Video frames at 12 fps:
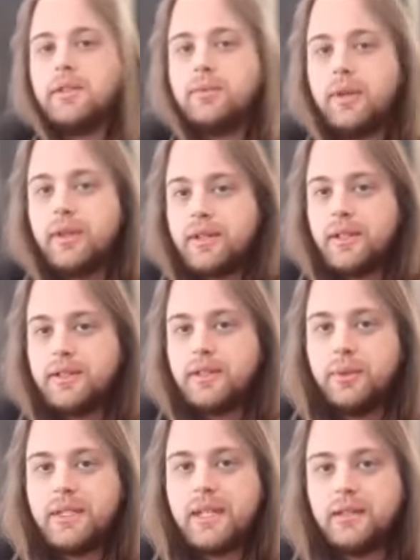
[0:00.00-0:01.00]
it's one of those things that
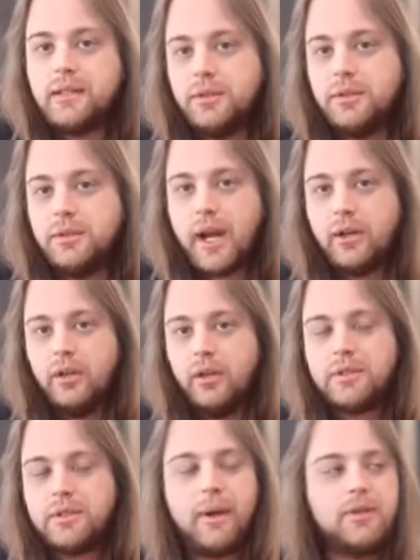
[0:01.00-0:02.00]
we tend to lose track
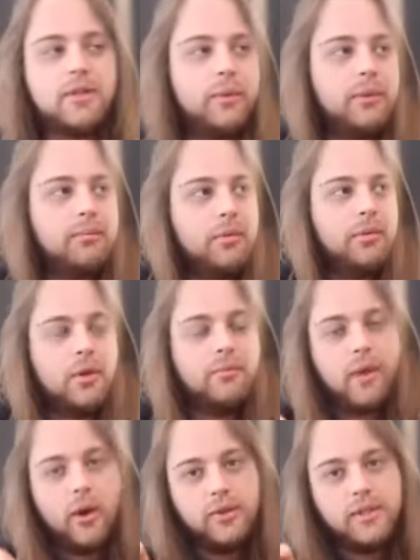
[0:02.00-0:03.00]
of, especially when people
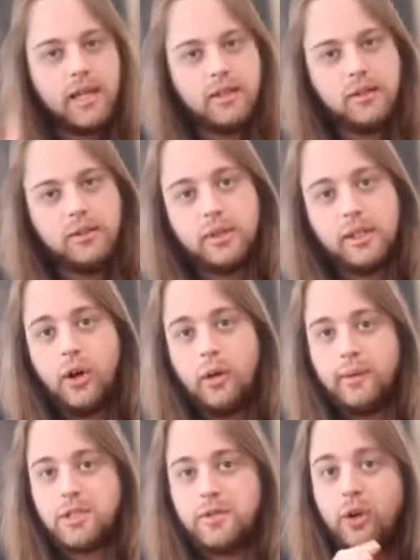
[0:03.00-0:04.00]
throw modes at you and a
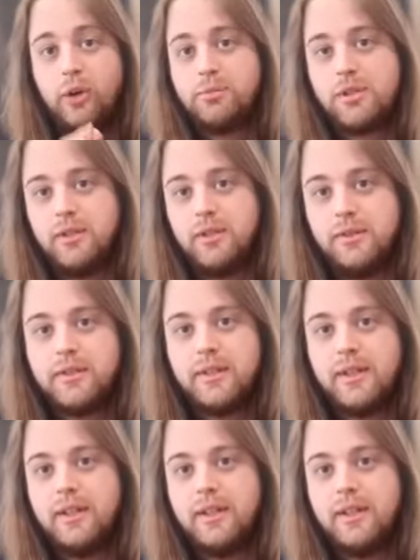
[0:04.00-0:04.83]
whole bunch of options.